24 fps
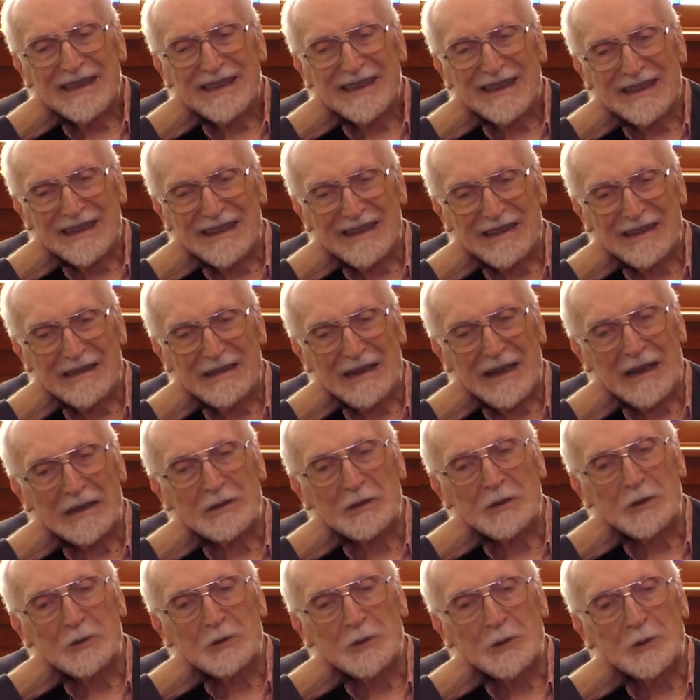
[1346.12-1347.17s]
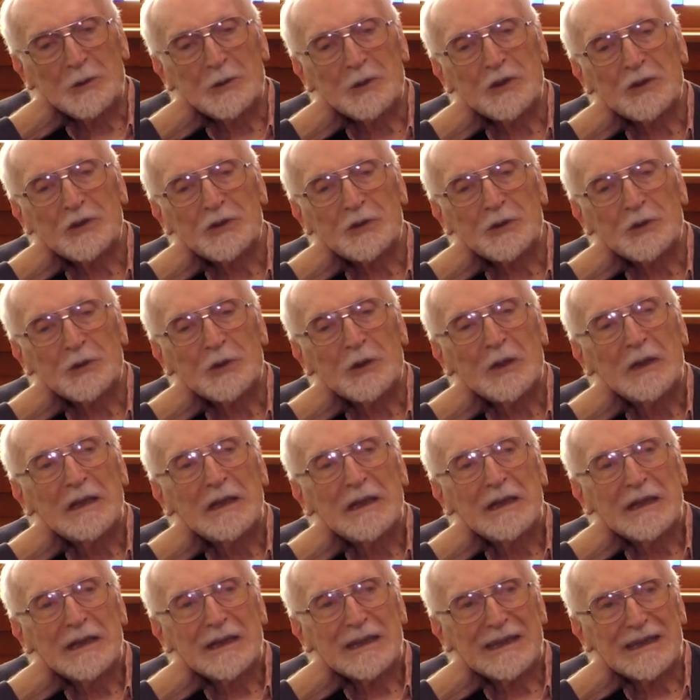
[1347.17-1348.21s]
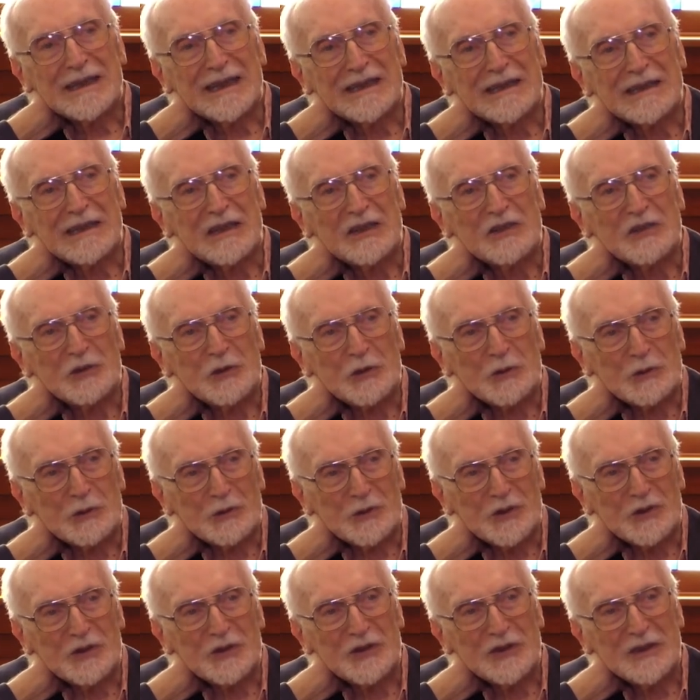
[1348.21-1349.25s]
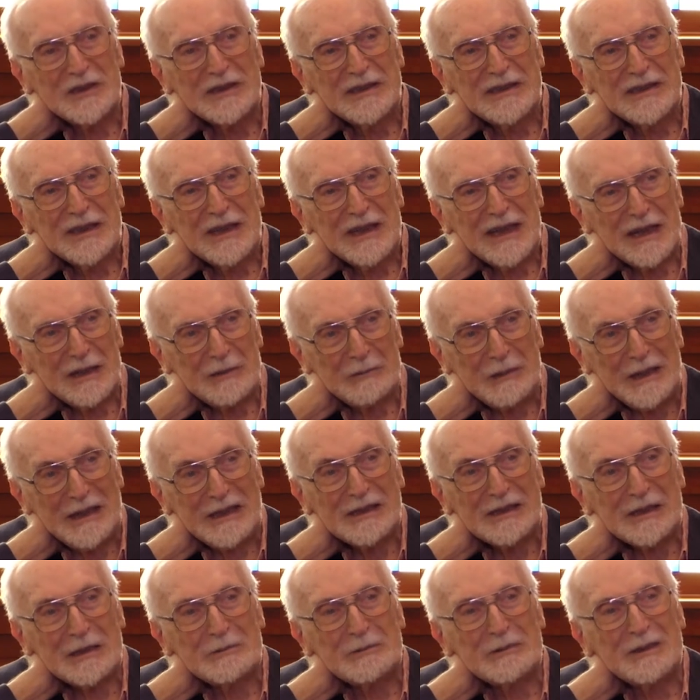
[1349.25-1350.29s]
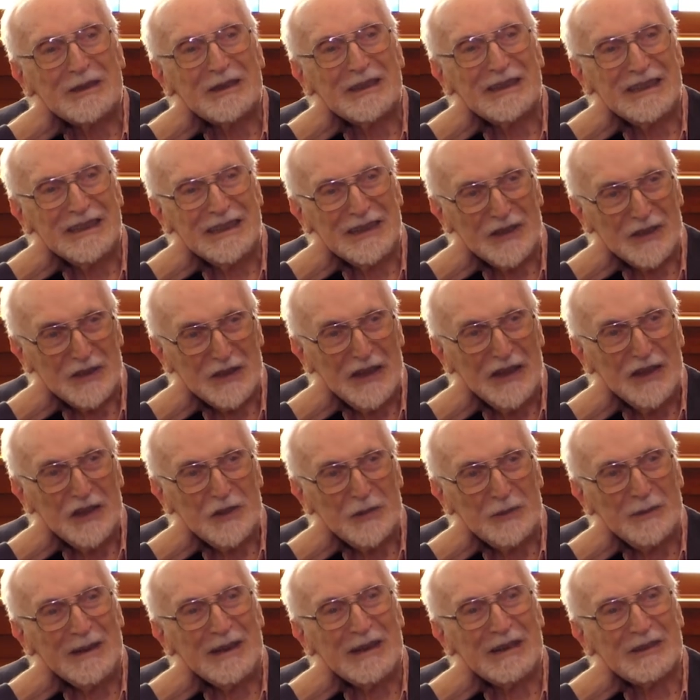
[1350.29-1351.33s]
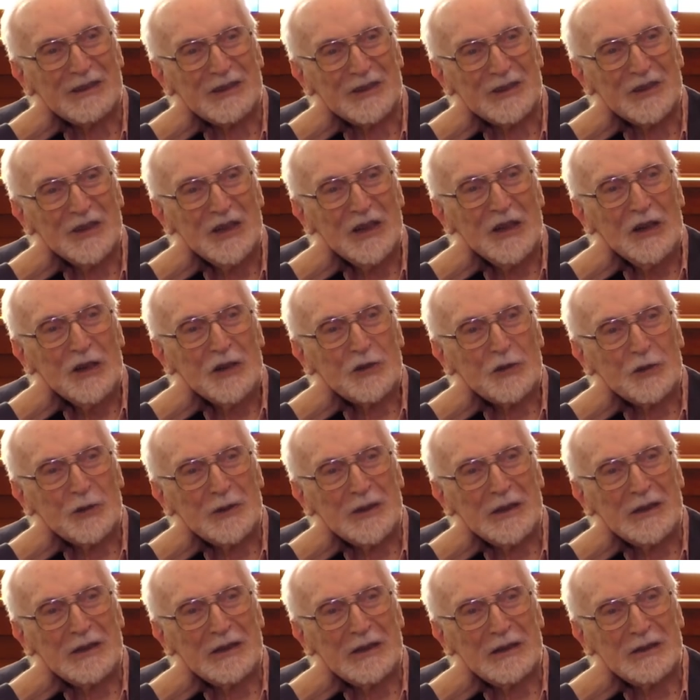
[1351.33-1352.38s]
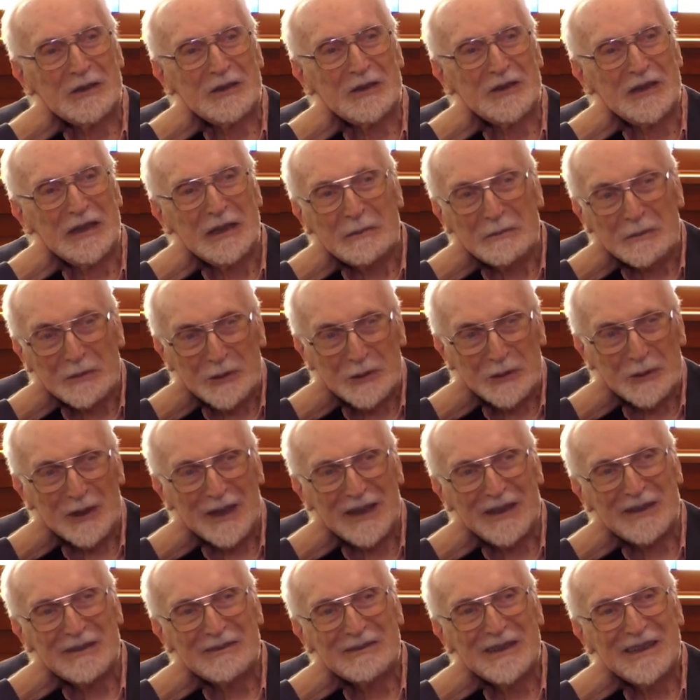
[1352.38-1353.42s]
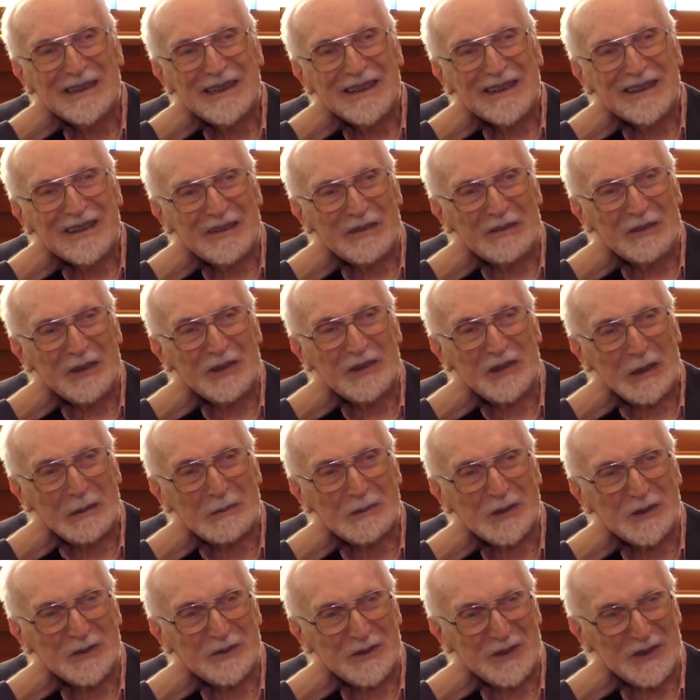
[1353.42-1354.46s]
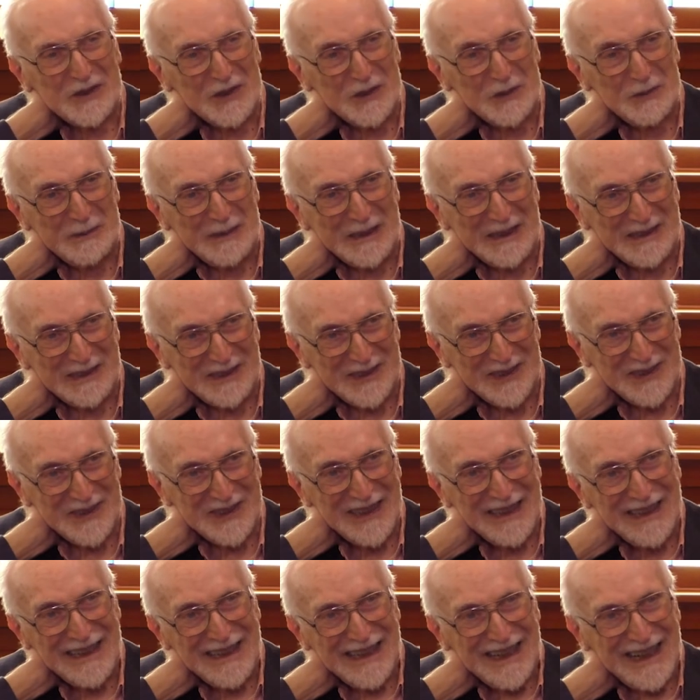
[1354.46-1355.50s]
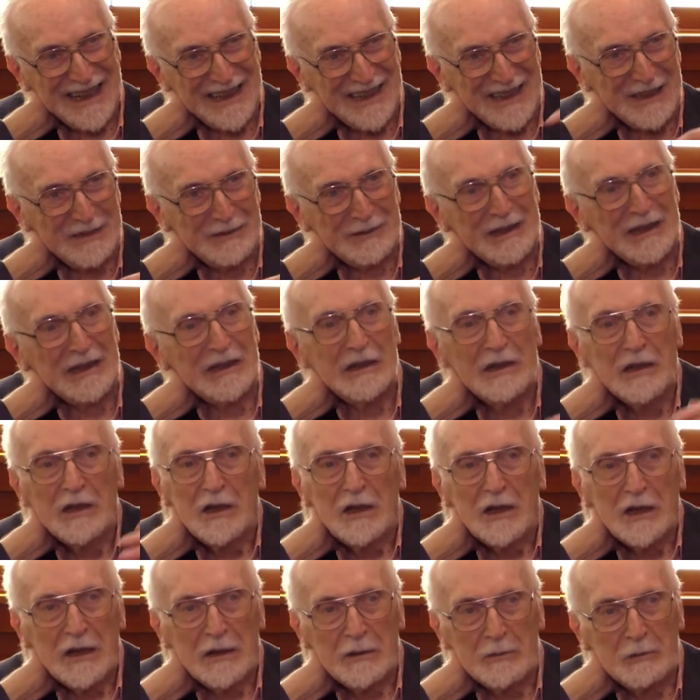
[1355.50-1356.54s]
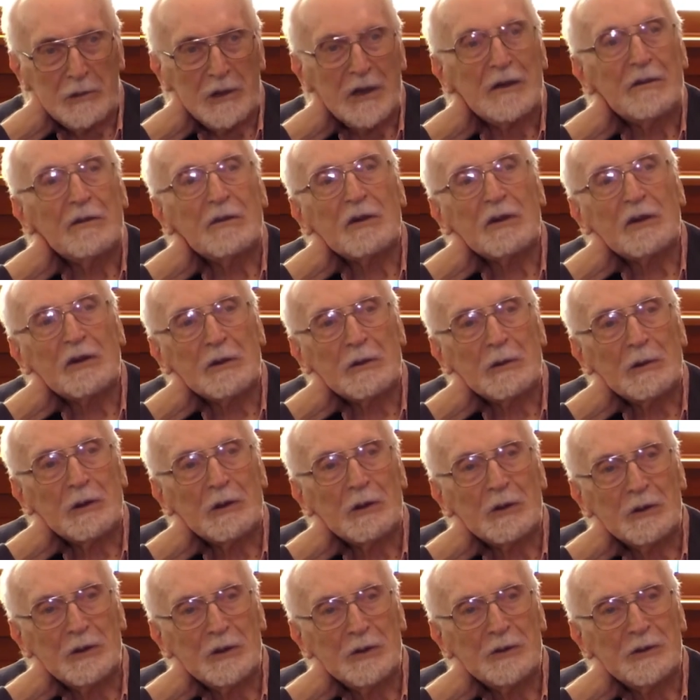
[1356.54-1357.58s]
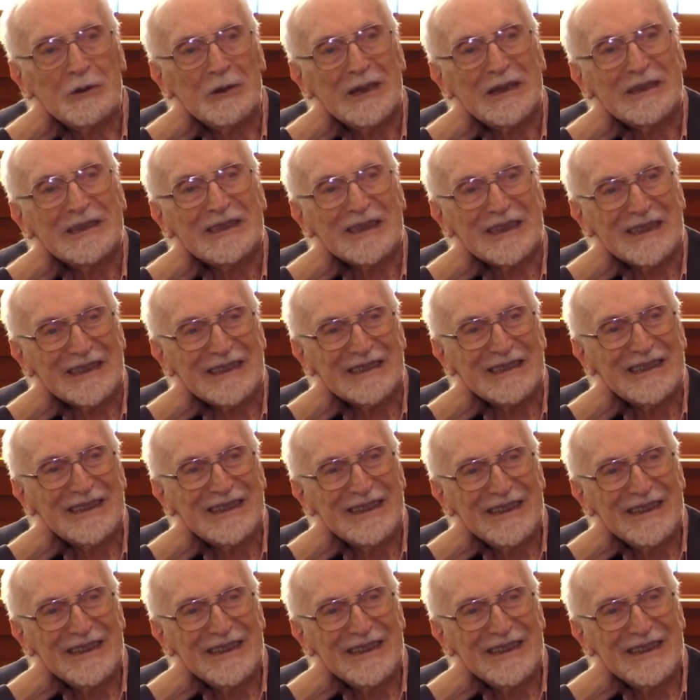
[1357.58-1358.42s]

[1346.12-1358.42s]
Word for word: uh, liked to do is to get the students acquainted with the speakers. So encouraged them to have the reception for the speakers at the gra- uh, wherever they were renting,